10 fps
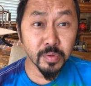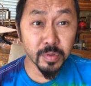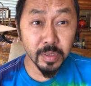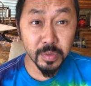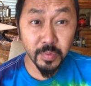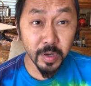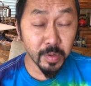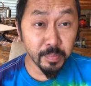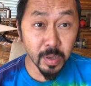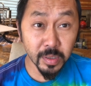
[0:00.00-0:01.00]
these weird
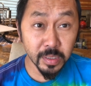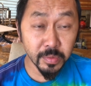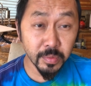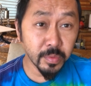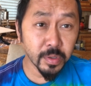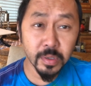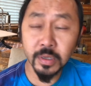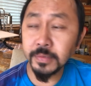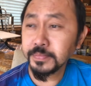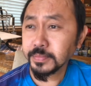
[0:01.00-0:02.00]
parts of the world.
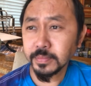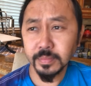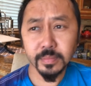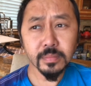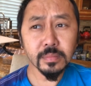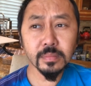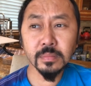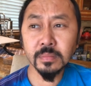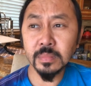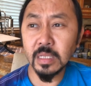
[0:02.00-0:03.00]

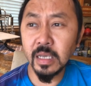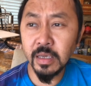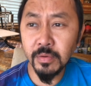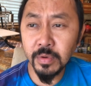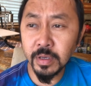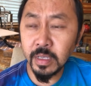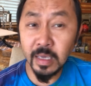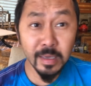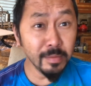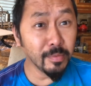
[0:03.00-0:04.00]
He would
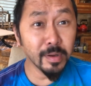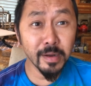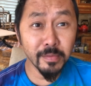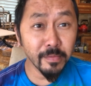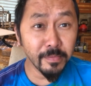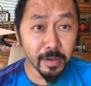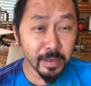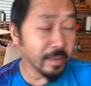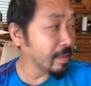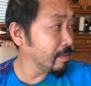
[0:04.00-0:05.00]
eat whatever
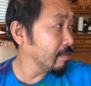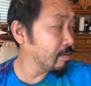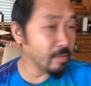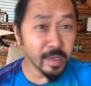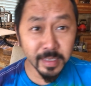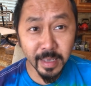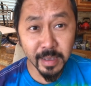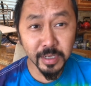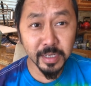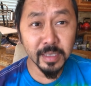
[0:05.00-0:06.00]
fucking crazy ass
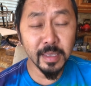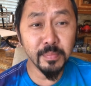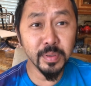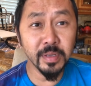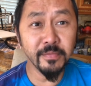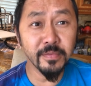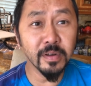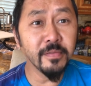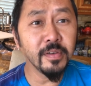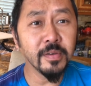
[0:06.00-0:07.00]
shit they put in front
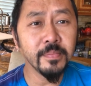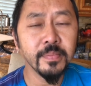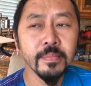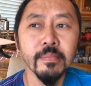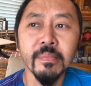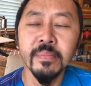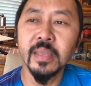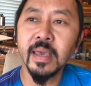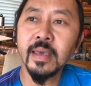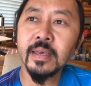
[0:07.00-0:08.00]
of him,
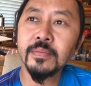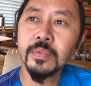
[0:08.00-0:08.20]
and